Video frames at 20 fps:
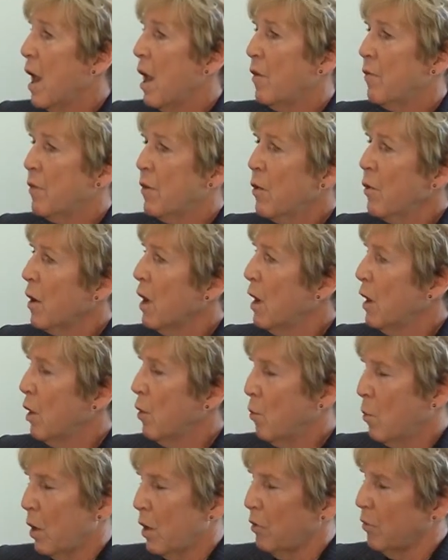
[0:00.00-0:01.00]
If there are any
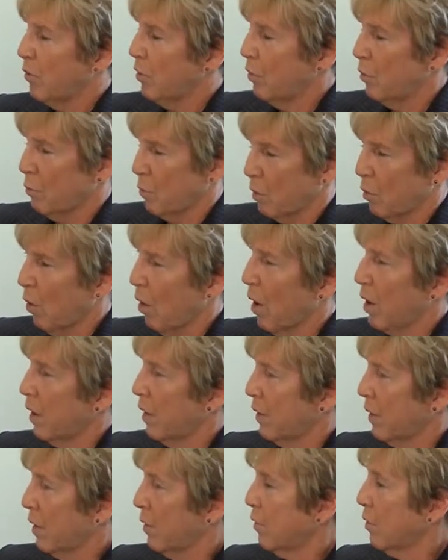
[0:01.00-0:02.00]
questions
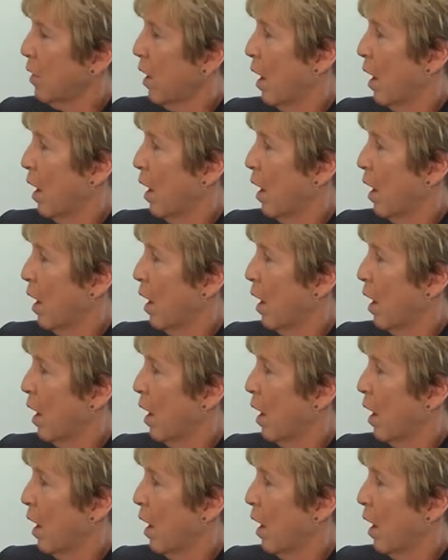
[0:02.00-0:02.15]
regarding this,